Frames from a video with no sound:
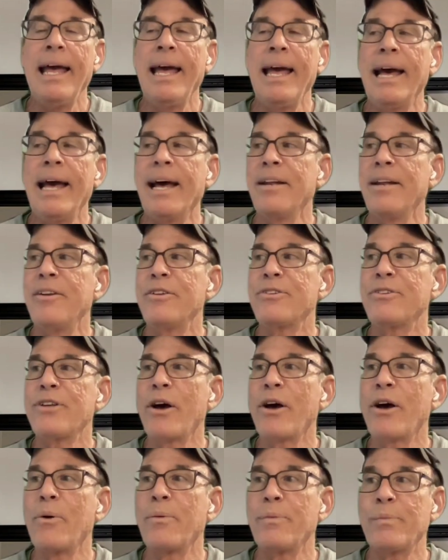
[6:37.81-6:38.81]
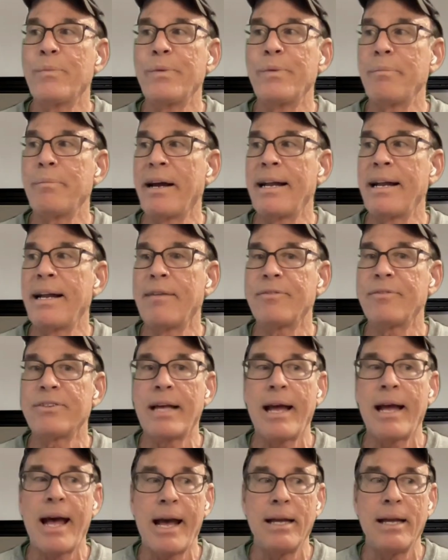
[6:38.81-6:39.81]
And so we might have to
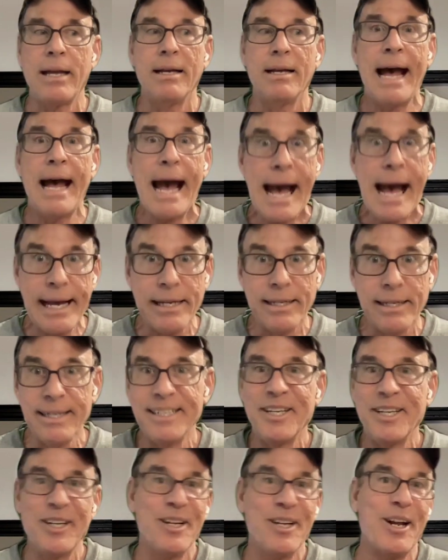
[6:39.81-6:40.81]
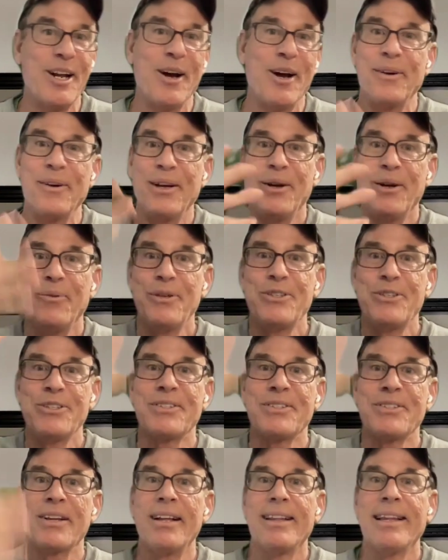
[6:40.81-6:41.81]
say, hey, you know, we
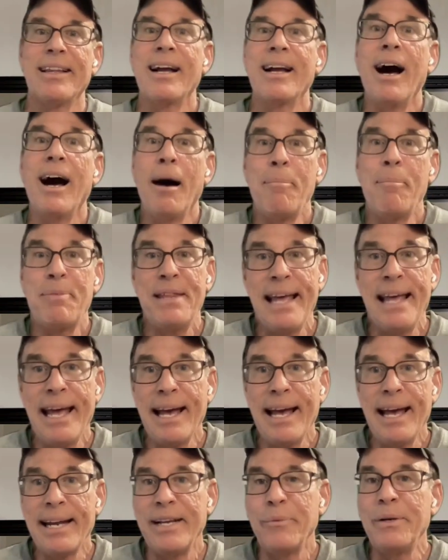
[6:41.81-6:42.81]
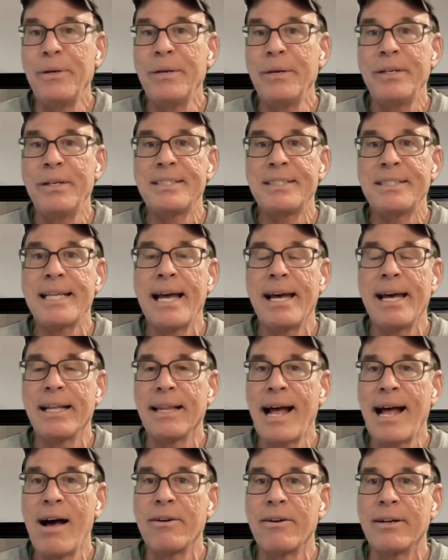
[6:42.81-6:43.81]
just like up the ante, we say
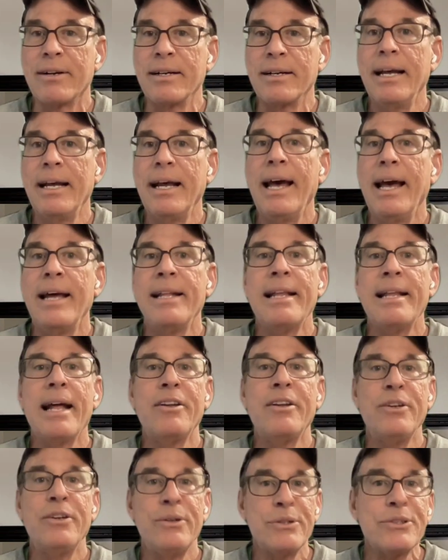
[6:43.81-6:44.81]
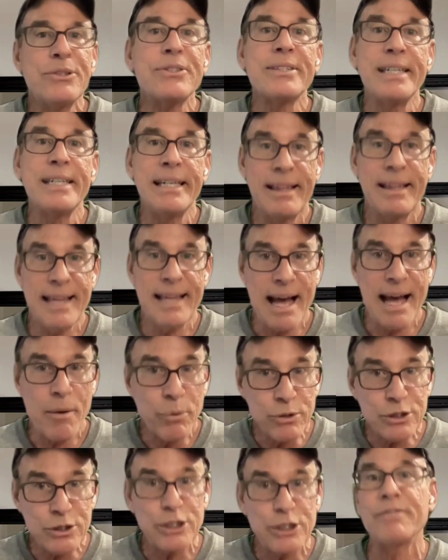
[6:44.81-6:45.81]
it louder. And then usually
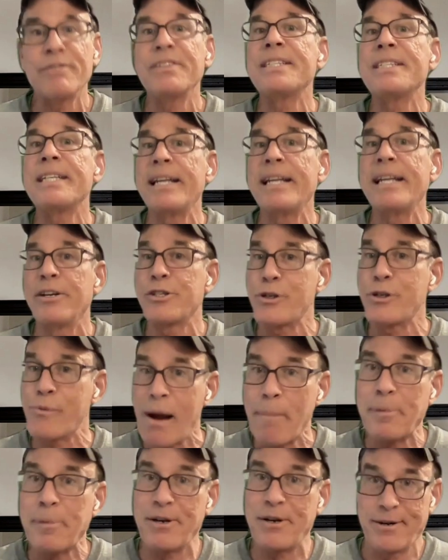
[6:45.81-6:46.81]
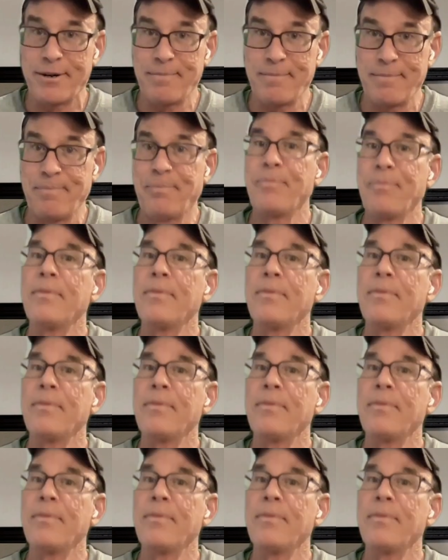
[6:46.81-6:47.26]
that will serve as an interrupter.